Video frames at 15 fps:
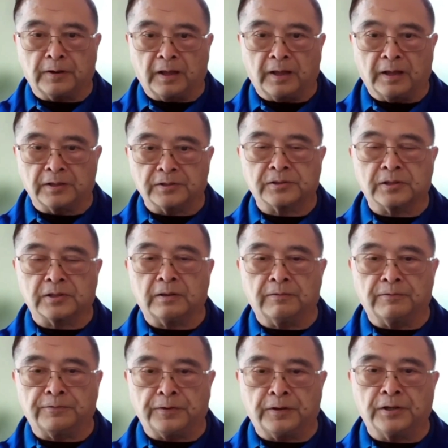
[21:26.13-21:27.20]
legs
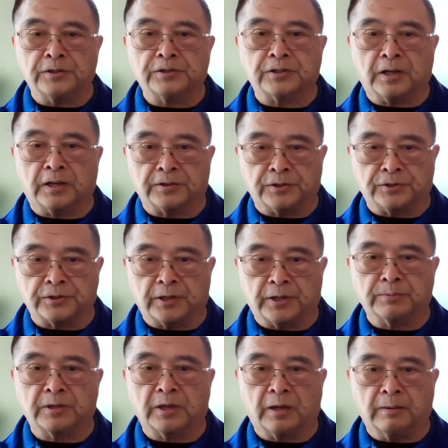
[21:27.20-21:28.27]
finish at the
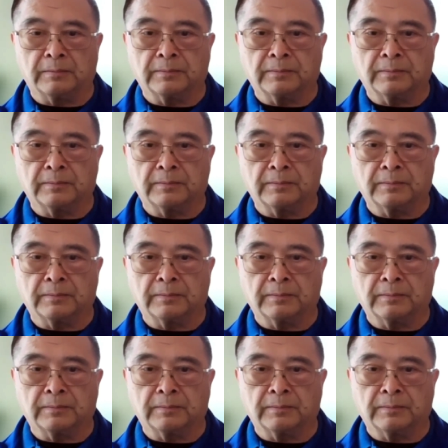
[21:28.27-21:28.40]
same time.